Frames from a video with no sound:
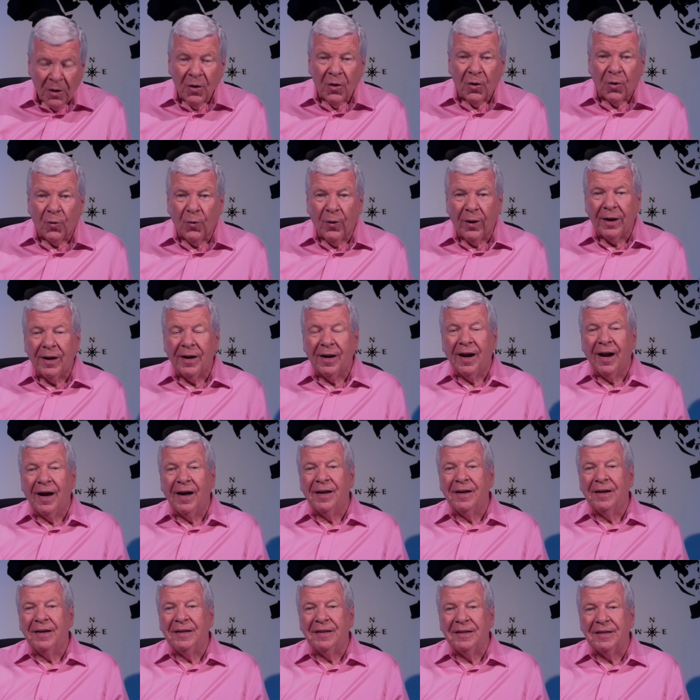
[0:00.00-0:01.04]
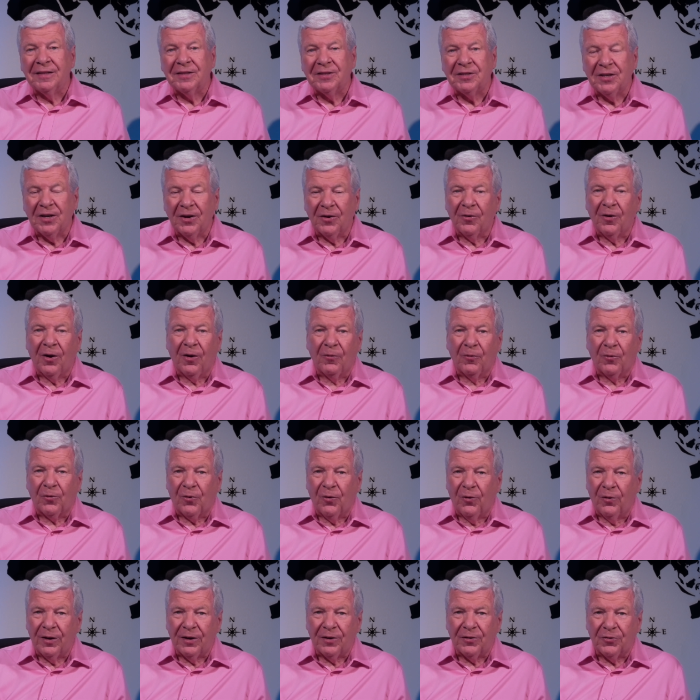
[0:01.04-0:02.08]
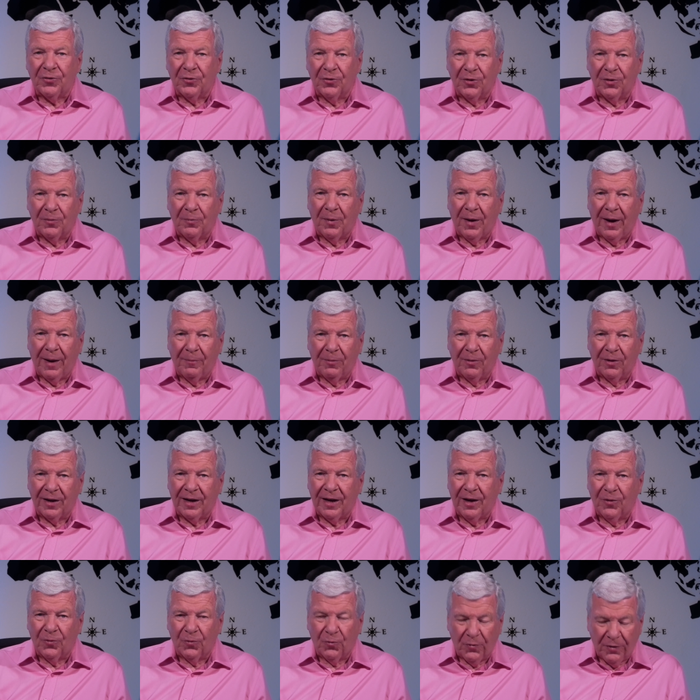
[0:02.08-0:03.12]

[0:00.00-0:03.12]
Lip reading: Gwen and I this year are going through the Bible again,